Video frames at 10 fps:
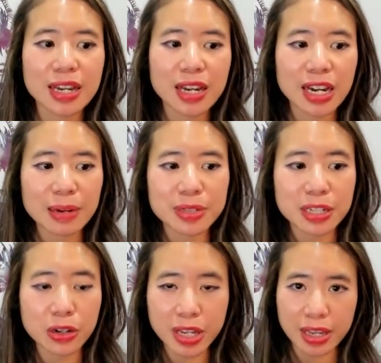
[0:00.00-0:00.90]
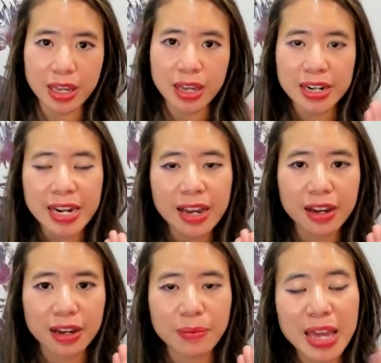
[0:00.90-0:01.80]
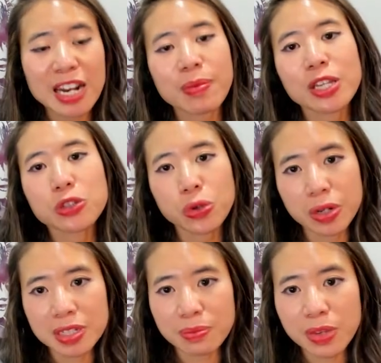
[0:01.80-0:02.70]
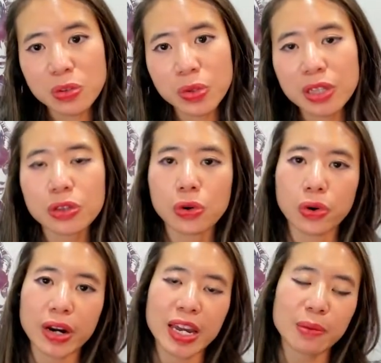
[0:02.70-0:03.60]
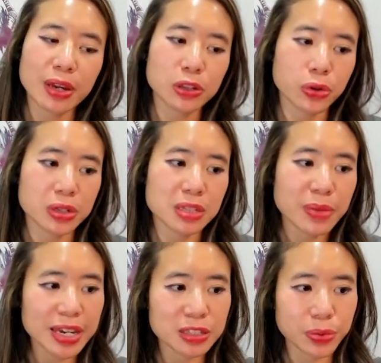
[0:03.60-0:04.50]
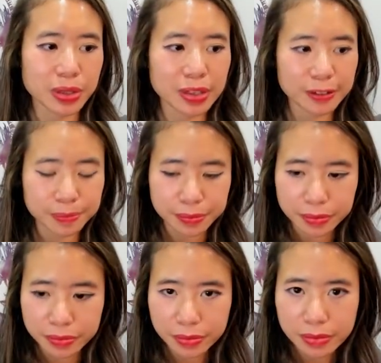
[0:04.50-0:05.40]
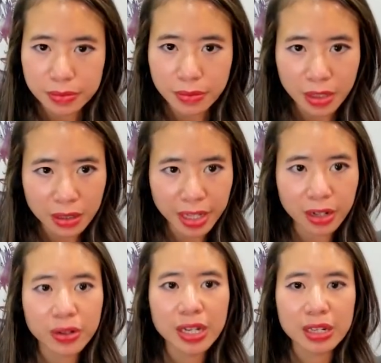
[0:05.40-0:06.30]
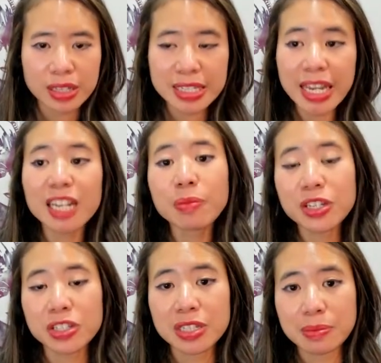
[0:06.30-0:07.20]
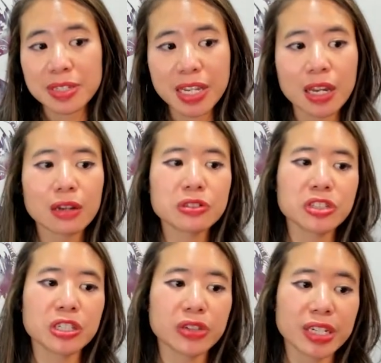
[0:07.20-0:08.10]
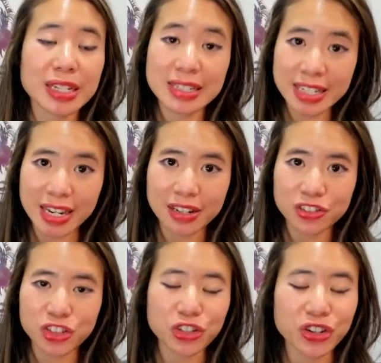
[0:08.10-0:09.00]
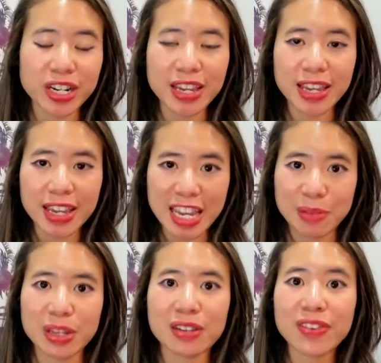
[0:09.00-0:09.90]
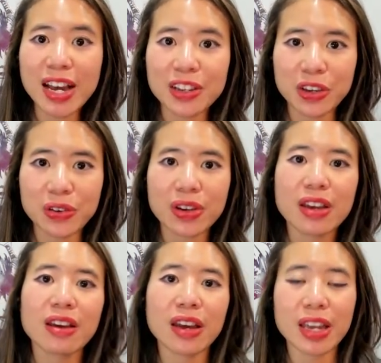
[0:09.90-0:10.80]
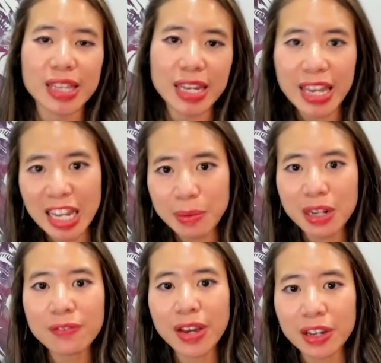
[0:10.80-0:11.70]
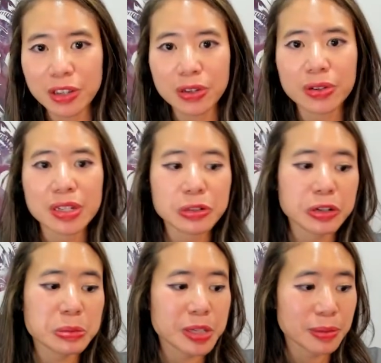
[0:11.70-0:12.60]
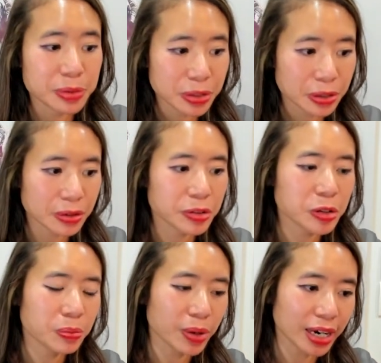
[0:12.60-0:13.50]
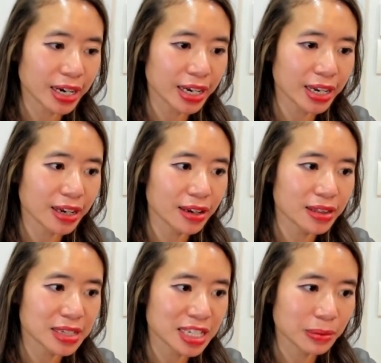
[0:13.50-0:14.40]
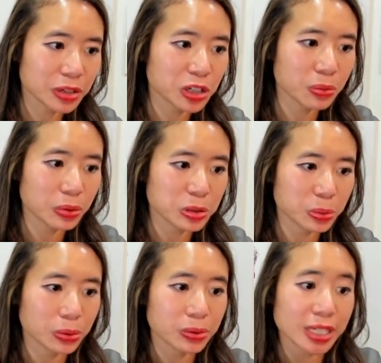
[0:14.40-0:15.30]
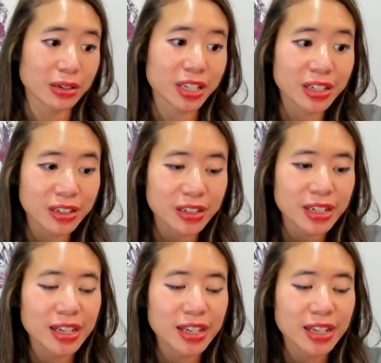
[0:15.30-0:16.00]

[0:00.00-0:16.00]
I'm saying, okay, animate towards the min width or animate towards the max width. Now, these animations themselves generate a state, generate a animated value. And that animated value is going to be observed by this image composable down here